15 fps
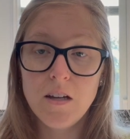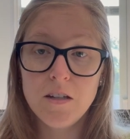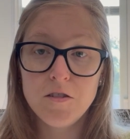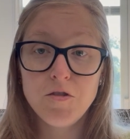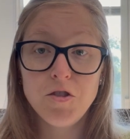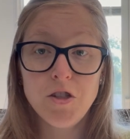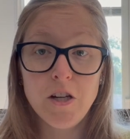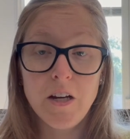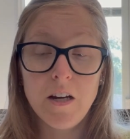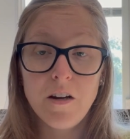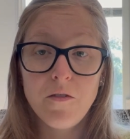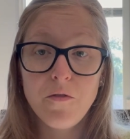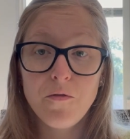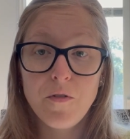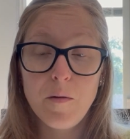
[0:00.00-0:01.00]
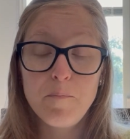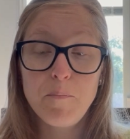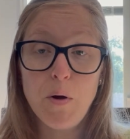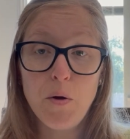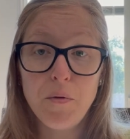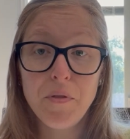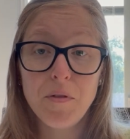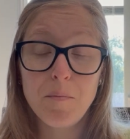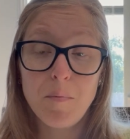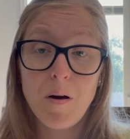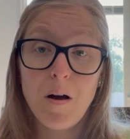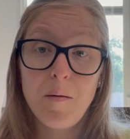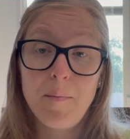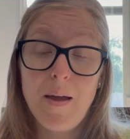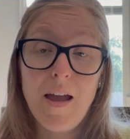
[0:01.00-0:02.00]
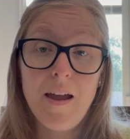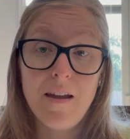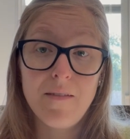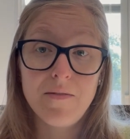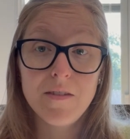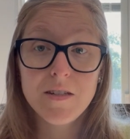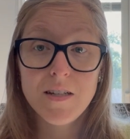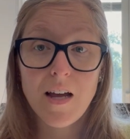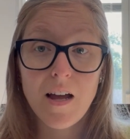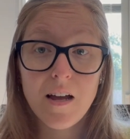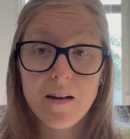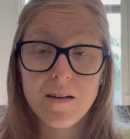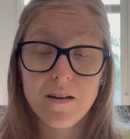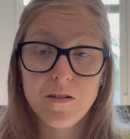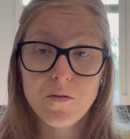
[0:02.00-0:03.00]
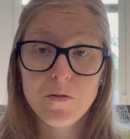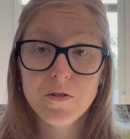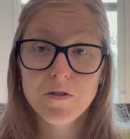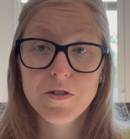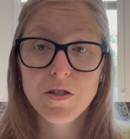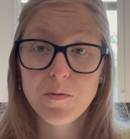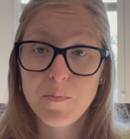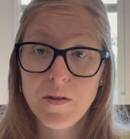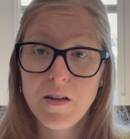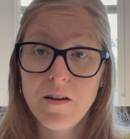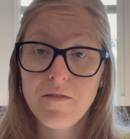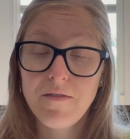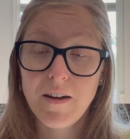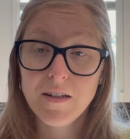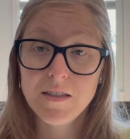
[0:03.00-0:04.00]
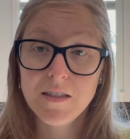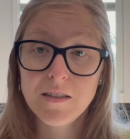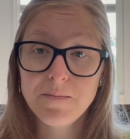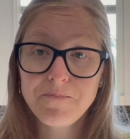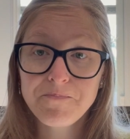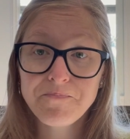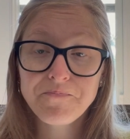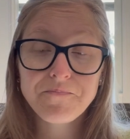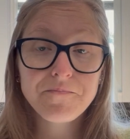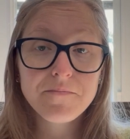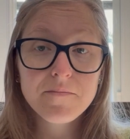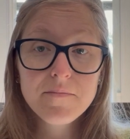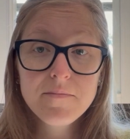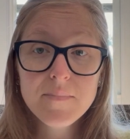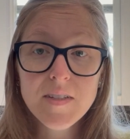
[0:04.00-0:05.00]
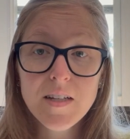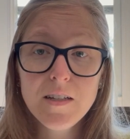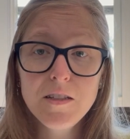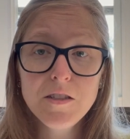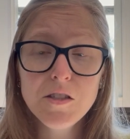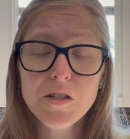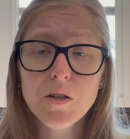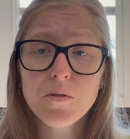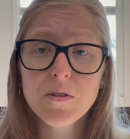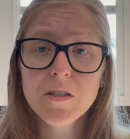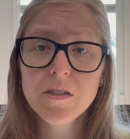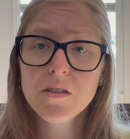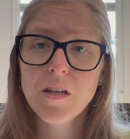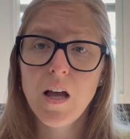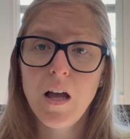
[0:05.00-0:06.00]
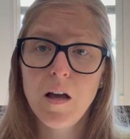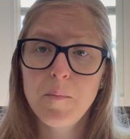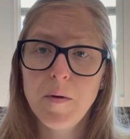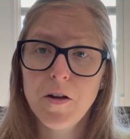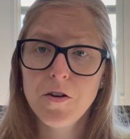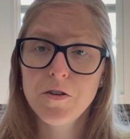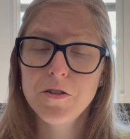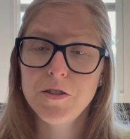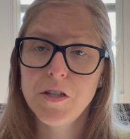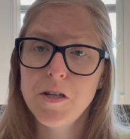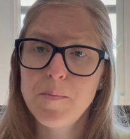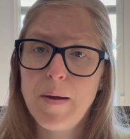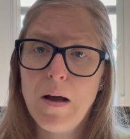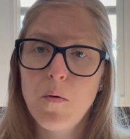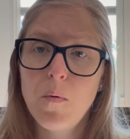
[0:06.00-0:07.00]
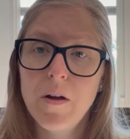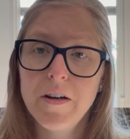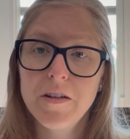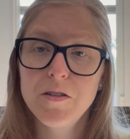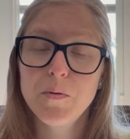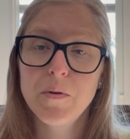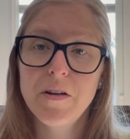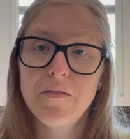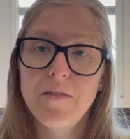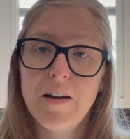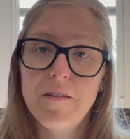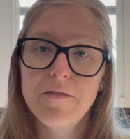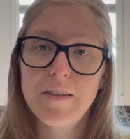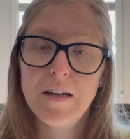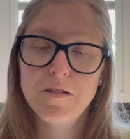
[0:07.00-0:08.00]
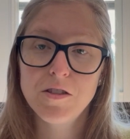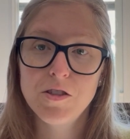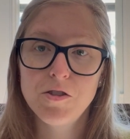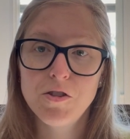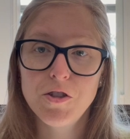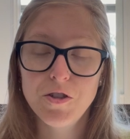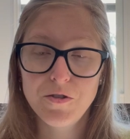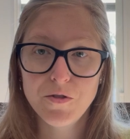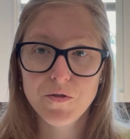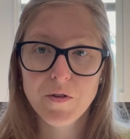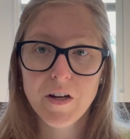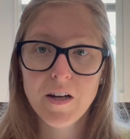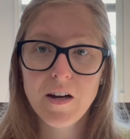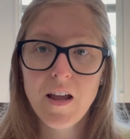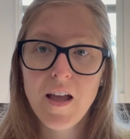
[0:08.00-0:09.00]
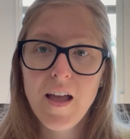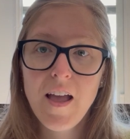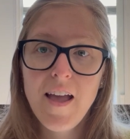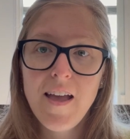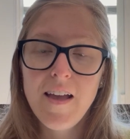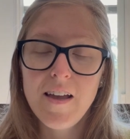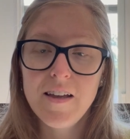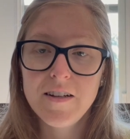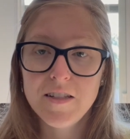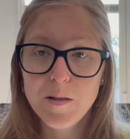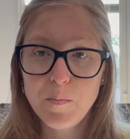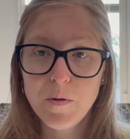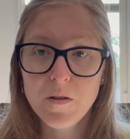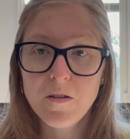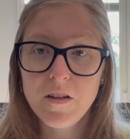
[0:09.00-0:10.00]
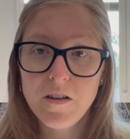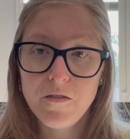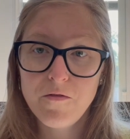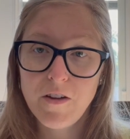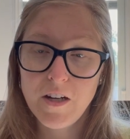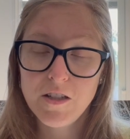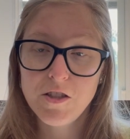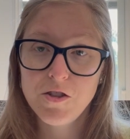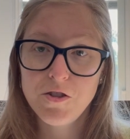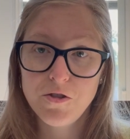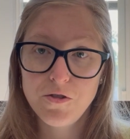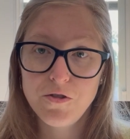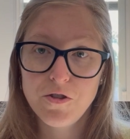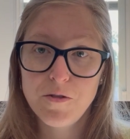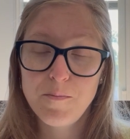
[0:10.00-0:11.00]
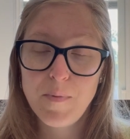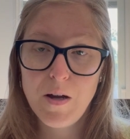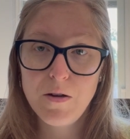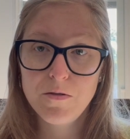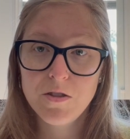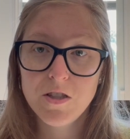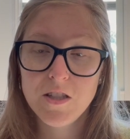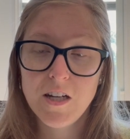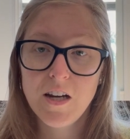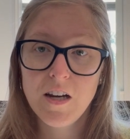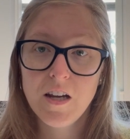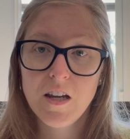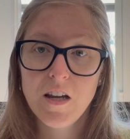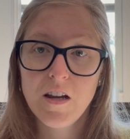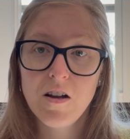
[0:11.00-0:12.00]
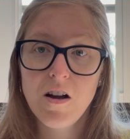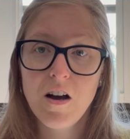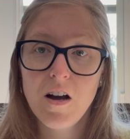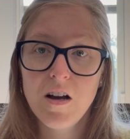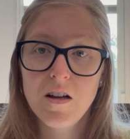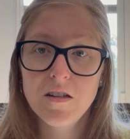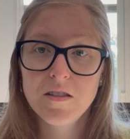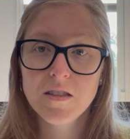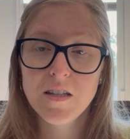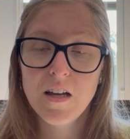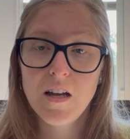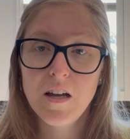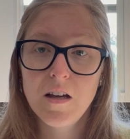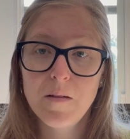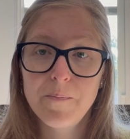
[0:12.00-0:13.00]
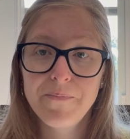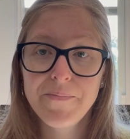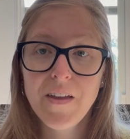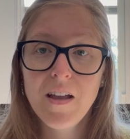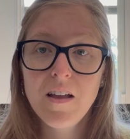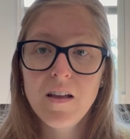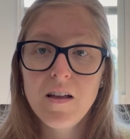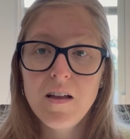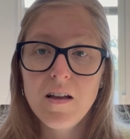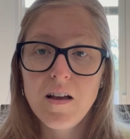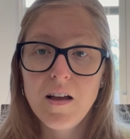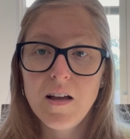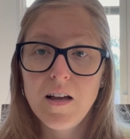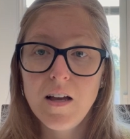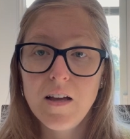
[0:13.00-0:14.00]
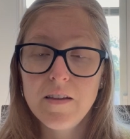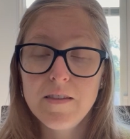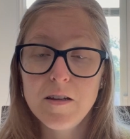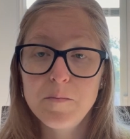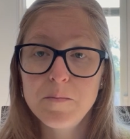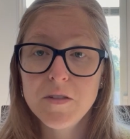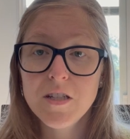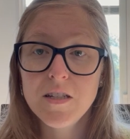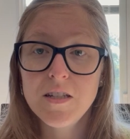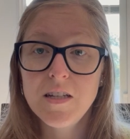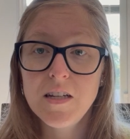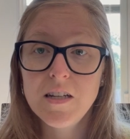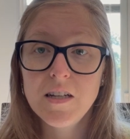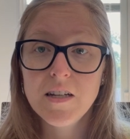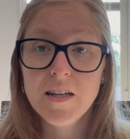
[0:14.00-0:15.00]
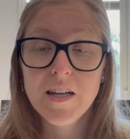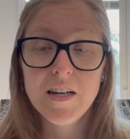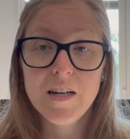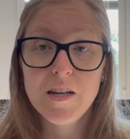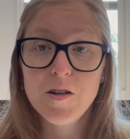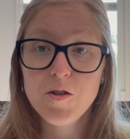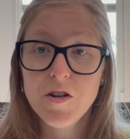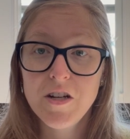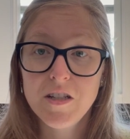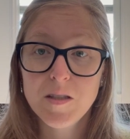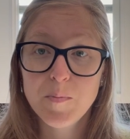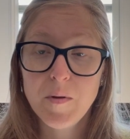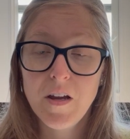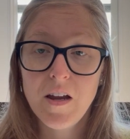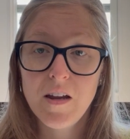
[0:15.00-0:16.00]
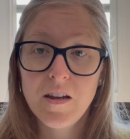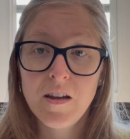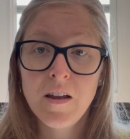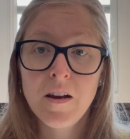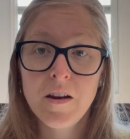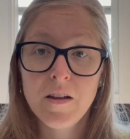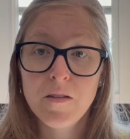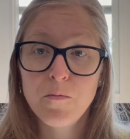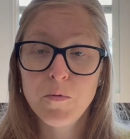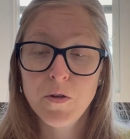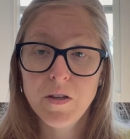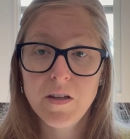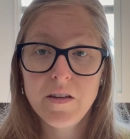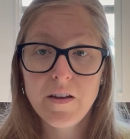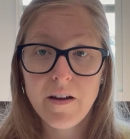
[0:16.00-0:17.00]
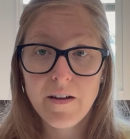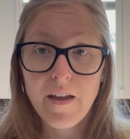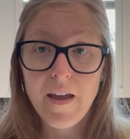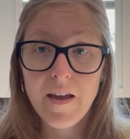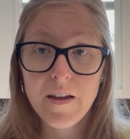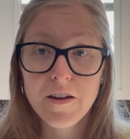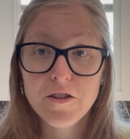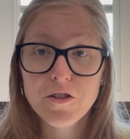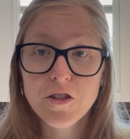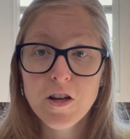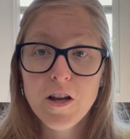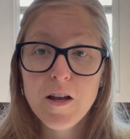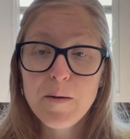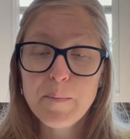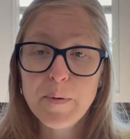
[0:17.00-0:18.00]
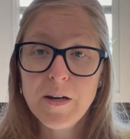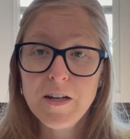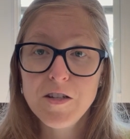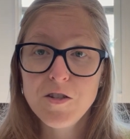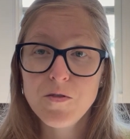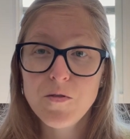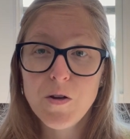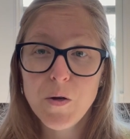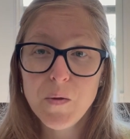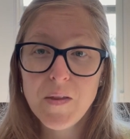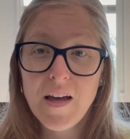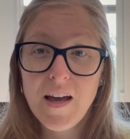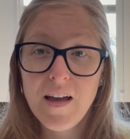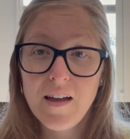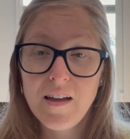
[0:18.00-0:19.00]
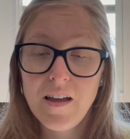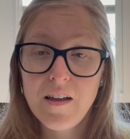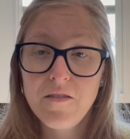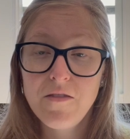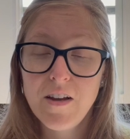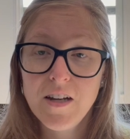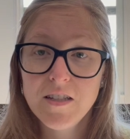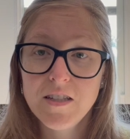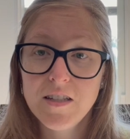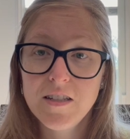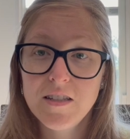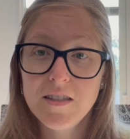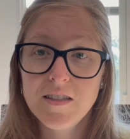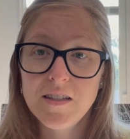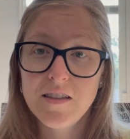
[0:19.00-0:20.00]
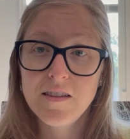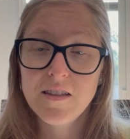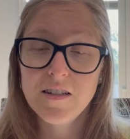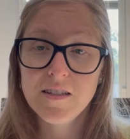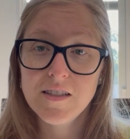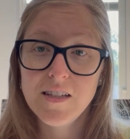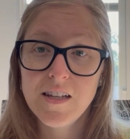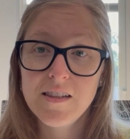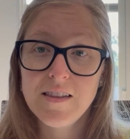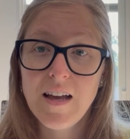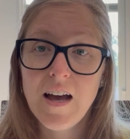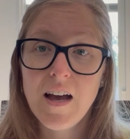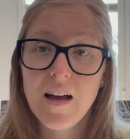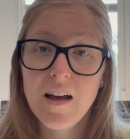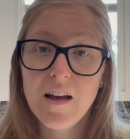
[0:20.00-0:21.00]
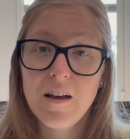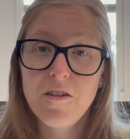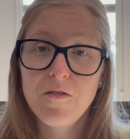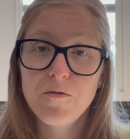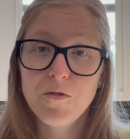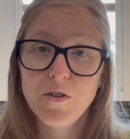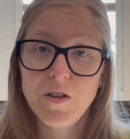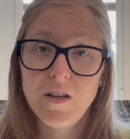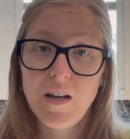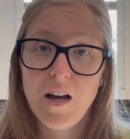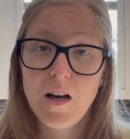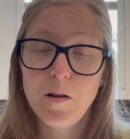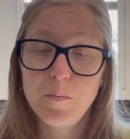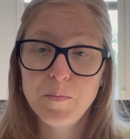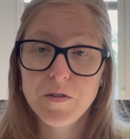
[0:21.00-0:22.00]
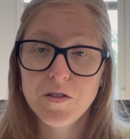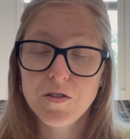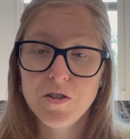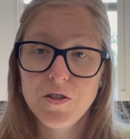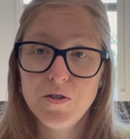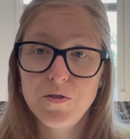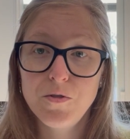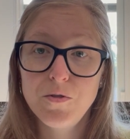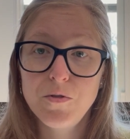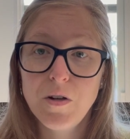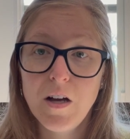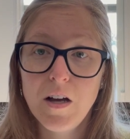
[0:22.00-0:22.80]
gene from both the mom and the dad in order to be affected. And so this occurs in about 1 in 25,000 children. It typically affects children most and can cause them to need kidney transplant at a really young age. But I do know that advances and things like that have really helped to